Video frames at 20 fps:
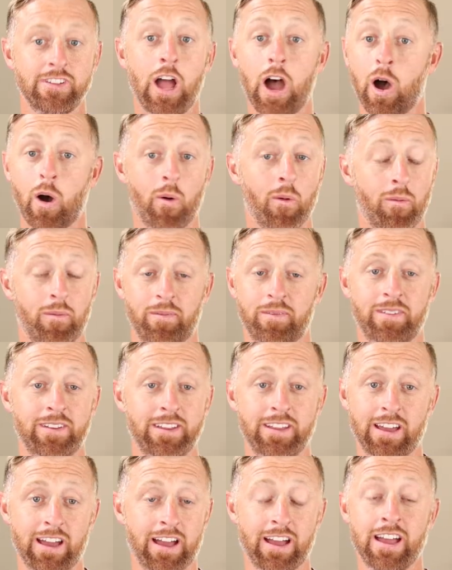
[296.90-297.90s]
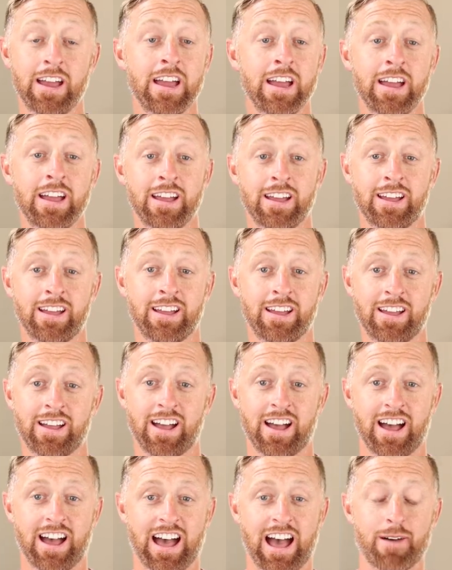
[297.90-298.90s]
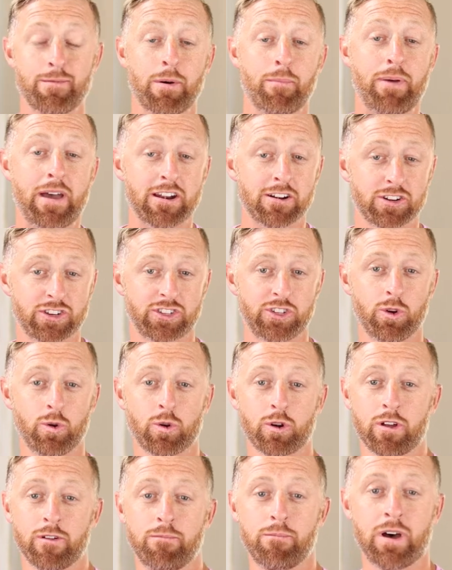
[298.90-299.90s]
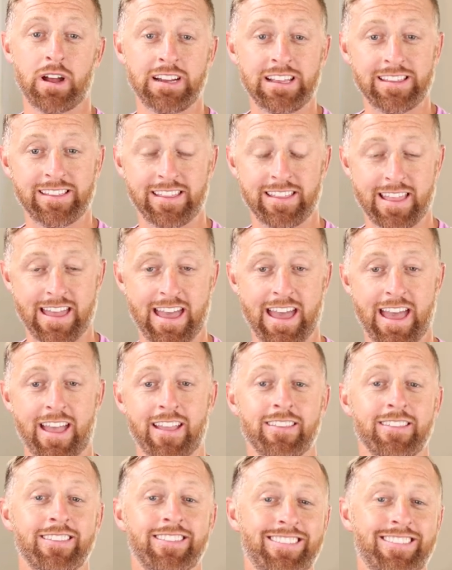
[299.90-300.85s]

No, yeah. I'm a better steward of money than that.